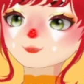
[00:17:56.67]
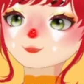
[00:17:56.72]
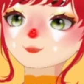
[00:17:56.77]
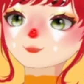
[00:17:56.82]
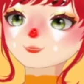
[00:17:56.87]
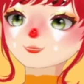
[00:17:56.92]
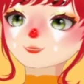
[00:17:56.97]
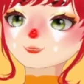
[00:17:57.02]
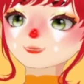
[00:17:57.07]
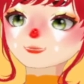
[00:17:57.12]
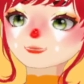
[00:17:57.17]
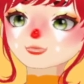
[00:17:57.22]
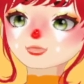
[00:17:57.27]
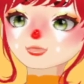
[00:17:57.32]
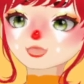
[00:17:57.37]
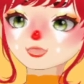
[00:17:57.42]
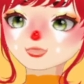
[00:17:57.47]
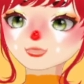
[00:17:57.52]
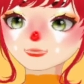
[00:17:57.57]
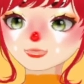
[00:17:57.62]
this is a
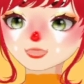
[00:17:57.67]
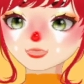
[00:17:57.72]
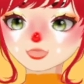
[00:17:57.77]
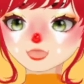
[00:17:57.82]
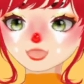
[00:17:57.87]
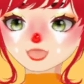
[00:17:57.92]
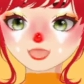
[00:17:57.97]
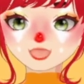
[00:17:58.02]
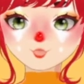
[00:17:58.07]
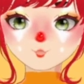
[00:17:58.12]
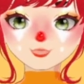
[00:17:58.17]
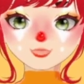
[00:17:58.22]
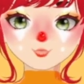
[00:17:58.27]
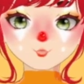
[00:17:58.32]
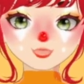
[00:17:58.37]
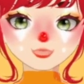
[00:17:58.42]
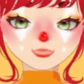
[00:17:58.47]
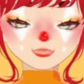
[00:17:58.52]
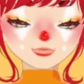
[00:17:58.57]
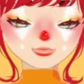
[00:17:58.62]
VTuber model, what you're
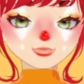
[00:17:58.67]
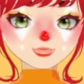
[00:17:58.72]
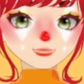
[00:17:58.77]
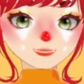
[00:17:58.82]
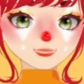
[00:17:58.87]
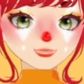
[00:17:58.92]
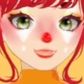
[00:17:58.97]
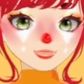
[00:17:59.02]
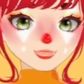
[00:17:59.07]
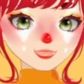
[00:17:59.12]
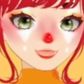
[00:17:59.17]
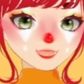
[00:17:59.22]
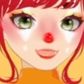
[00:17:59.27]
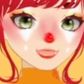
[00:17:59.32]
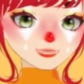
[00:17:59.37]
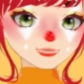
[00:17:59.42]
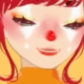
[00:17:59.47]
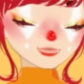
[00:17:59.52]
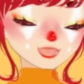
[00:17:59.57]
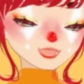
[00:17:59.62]
currently seeing.
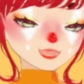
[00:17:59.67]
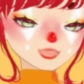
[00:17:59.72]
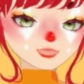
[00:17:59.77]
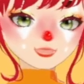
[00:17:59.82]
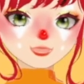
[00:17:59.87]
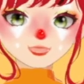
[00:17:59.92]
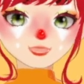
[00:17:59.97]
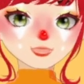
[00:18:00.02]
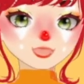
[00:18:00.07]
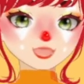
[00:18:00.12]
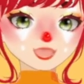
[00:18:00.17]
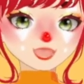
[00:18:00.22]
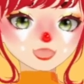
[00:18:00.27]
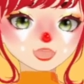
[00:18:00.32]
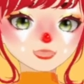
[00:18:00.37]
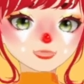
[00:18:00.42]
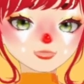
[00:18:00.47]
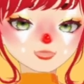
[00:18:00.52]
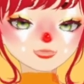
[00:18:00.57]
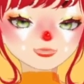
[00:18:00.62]
It is a 3D
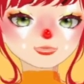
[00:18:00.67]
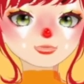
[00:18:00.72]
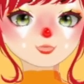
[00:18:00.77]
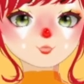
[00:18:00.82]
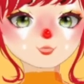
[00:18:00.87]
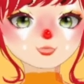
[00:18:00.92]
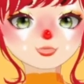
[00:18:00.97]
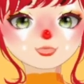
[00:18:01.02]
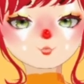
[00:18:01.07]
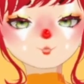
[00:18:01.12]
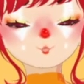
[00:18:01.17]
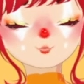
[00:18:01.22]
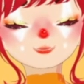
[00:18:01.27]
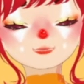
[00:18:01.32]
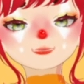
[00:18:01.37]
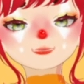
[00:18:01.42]
model that you use